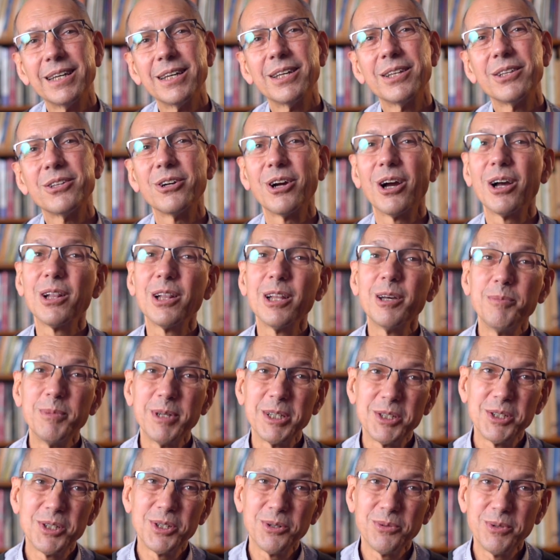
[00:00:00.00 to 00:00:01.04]
There are
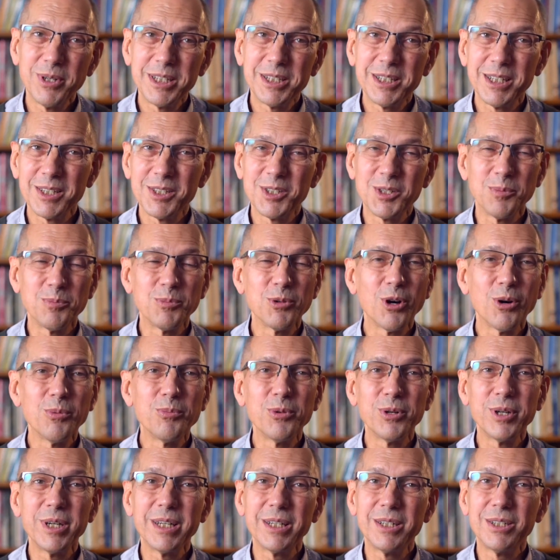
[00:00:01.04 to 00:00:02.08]
limits to which it's
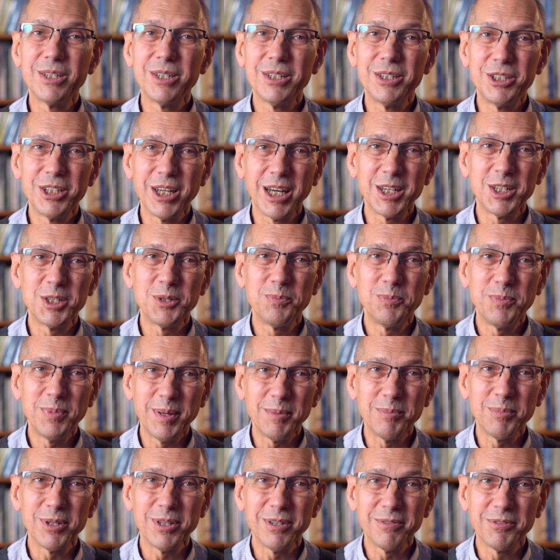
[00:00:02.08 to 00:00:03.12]
appropriate to judge
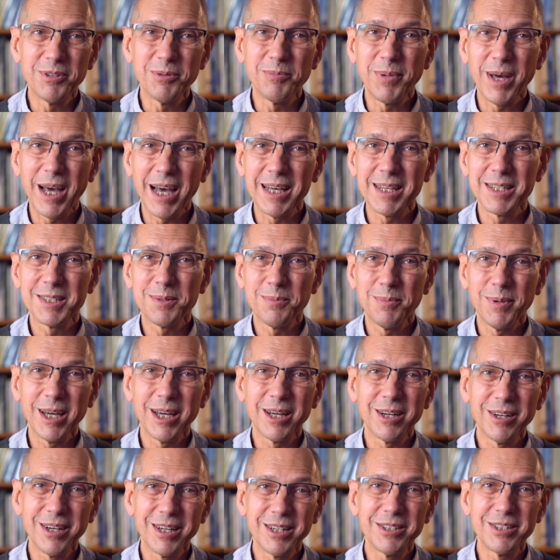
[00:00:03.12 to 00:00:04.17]
people of the past by
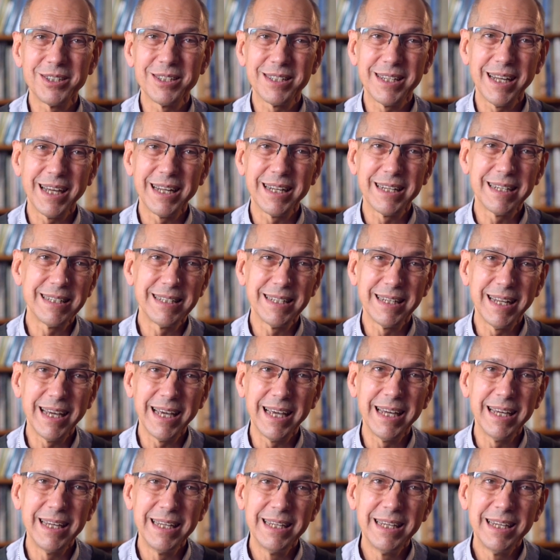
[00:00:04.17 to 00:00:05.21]
our understanding
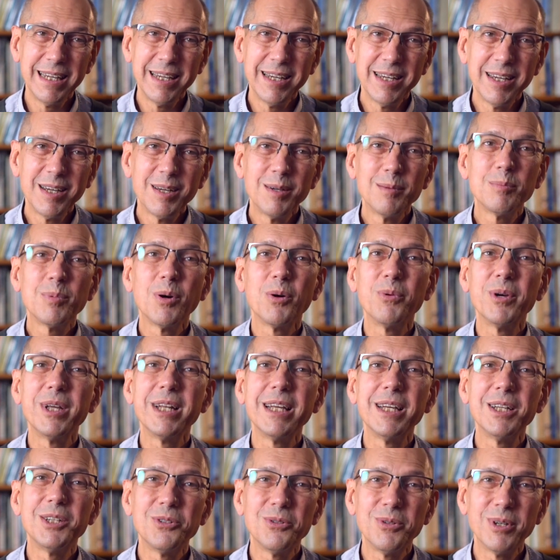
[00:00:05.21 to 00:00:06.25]
today, but we
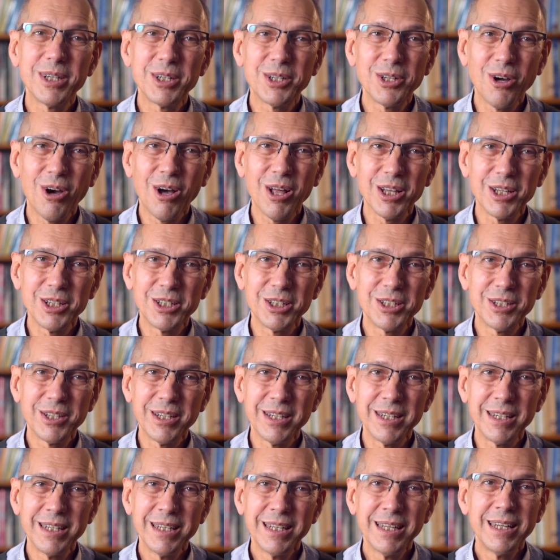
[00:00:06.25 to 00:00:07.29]
need to acknowledge
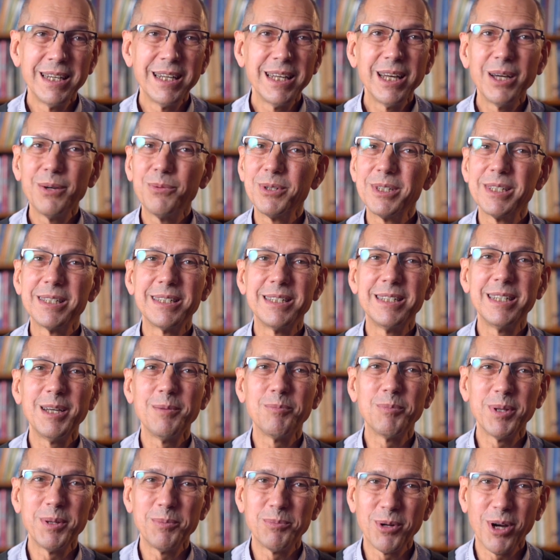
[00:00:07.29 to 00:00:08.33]
that it was
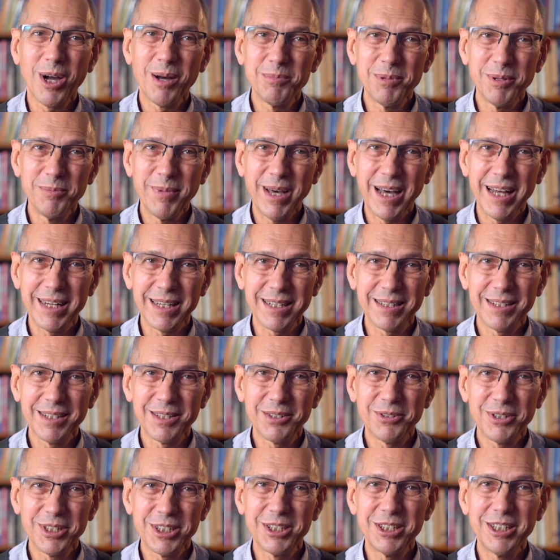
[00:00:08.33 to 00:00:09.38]
deeply problematic that
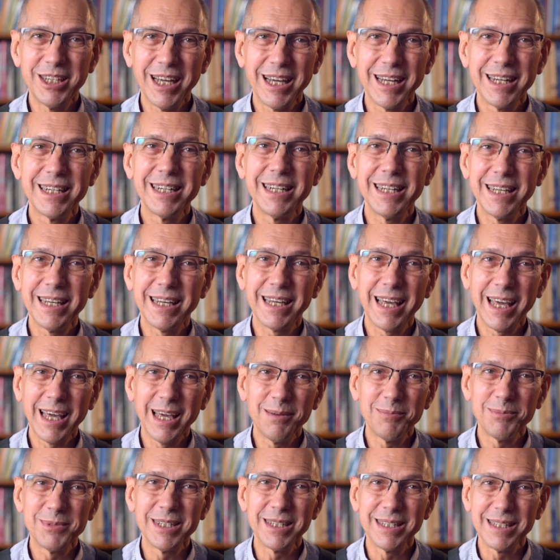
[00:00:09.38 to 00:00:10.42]
Christianity
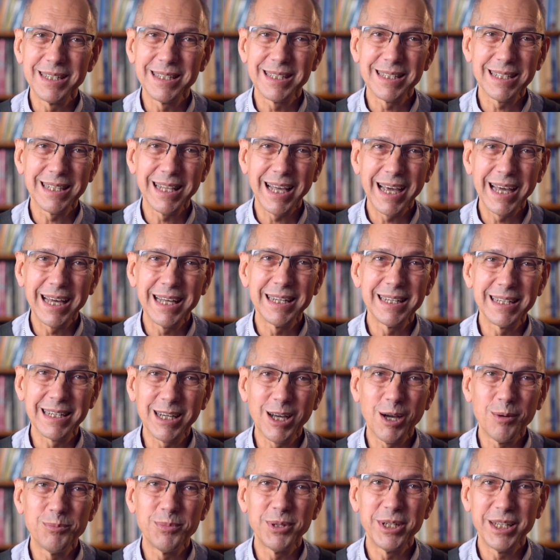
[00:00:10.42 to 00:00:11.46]
came to this land
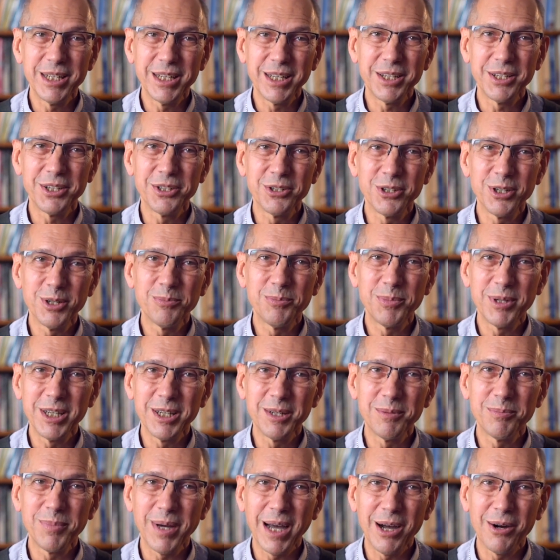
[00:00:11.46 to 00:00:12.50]
accompanying
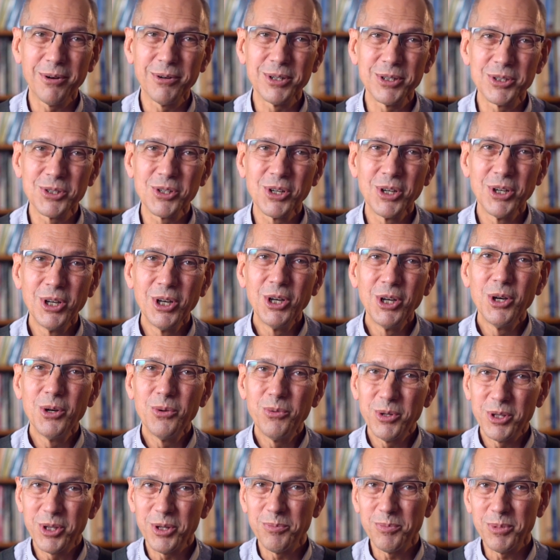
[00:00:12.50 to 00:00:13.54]
European powers
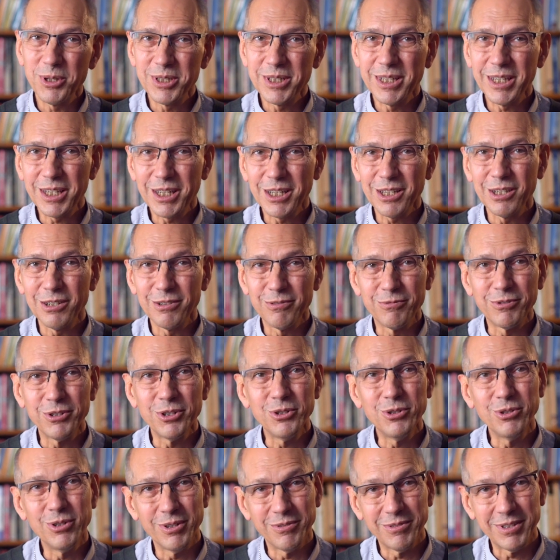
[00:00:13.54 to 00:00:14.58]
with a particular
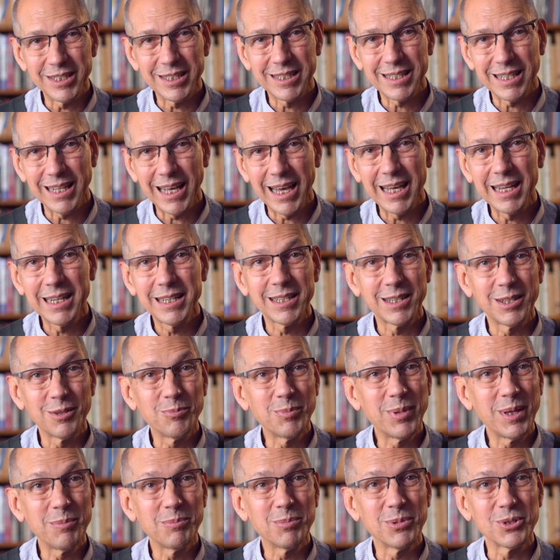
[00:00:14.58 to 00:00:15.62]
view of this land and the
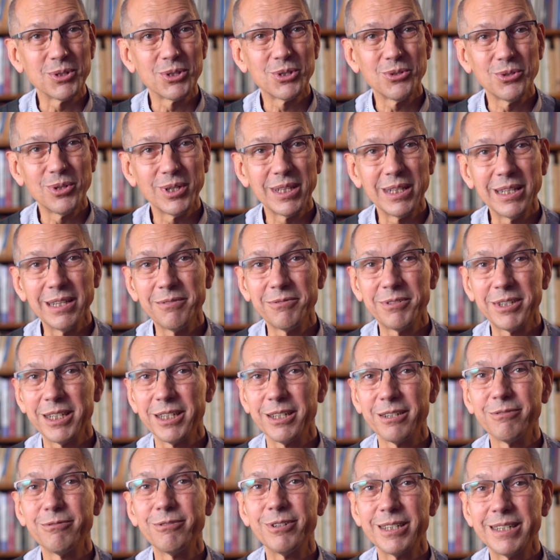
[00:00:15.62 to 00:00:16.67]
peoples who had lived
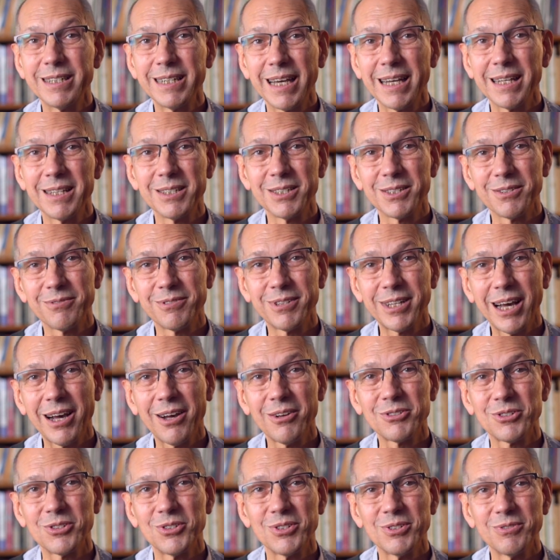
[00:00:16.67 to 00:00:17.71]
here for tens of
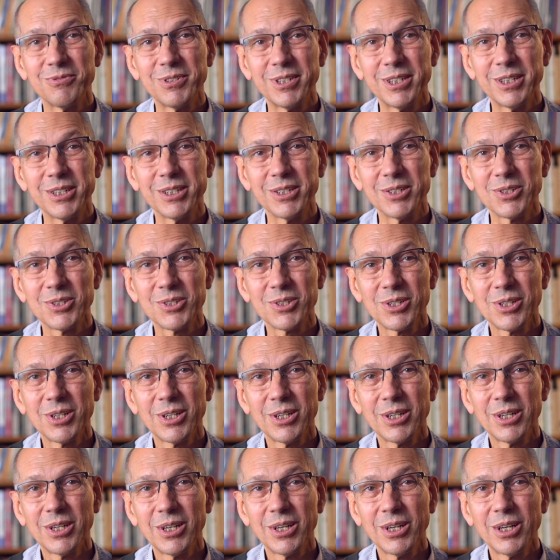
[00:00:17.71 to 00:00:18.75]
thousands of years.
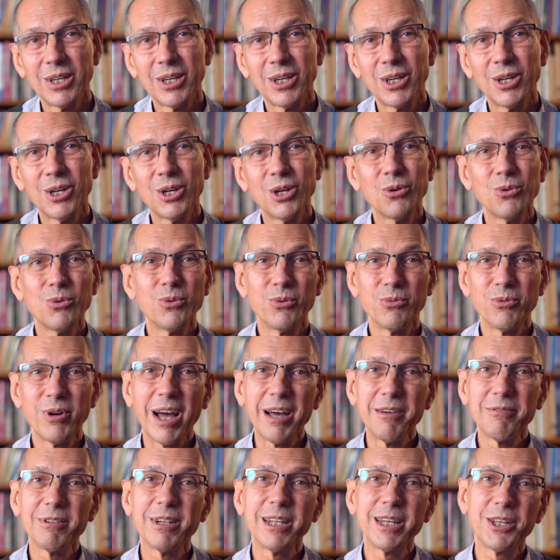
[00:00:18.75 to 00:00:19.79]
When
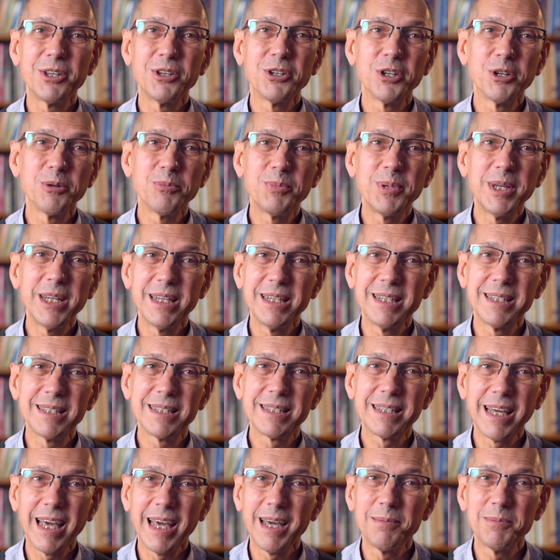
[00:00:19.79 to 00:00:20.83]
rivaling Europeans
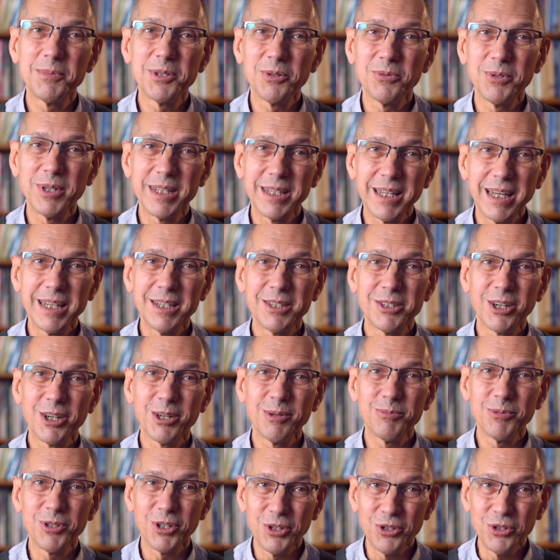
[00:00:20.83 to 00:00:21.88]
came to what they
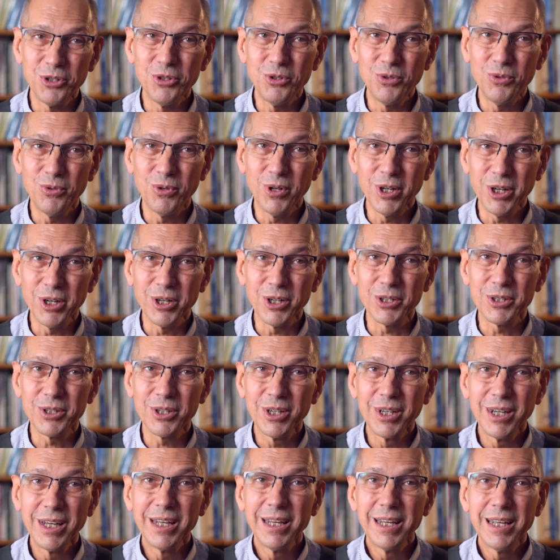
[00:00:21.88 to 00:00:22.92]
termed the New World,
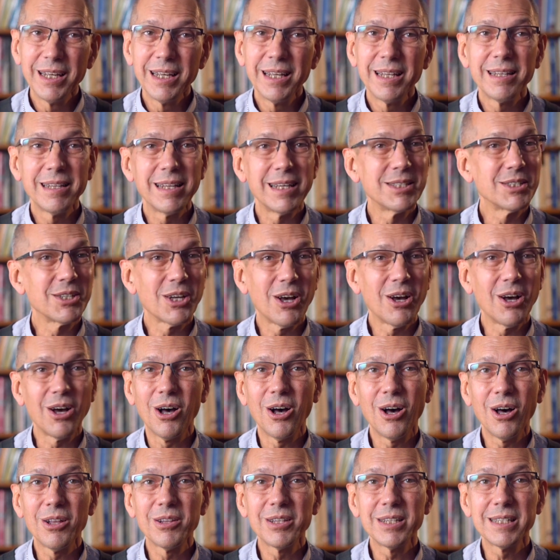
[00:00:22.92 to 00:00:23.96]
they saw
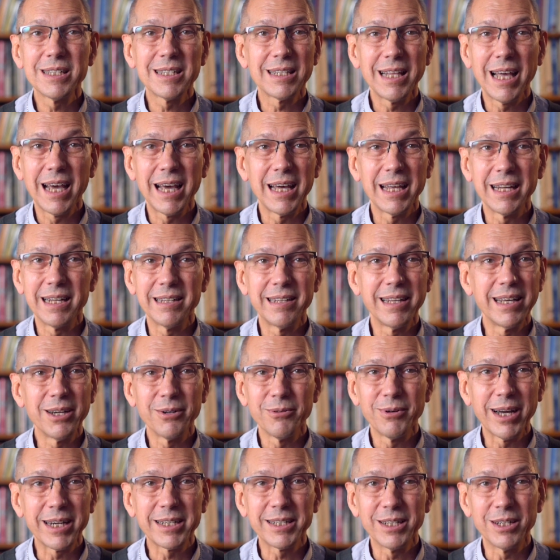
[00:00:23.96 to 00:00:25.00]
all this land, they
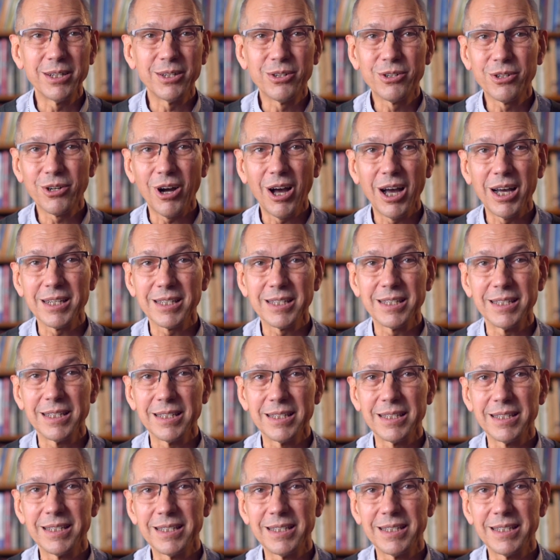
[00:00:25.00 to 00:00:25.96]
erected crosses